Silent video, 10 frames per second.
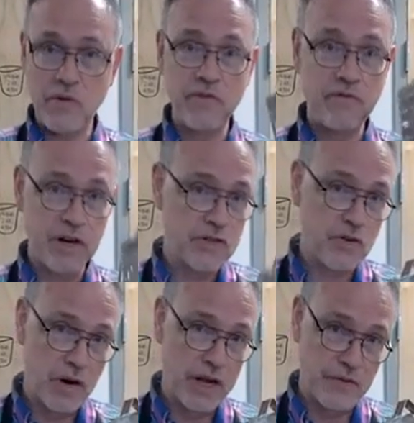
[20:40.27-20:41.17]

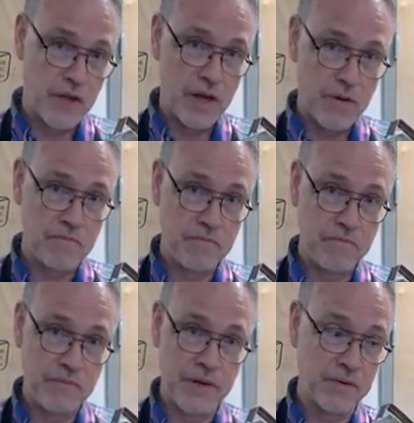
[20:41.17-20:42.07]
refrigerate them,
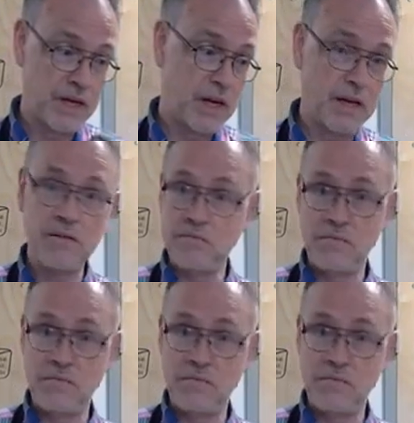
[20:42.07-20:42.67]
okay?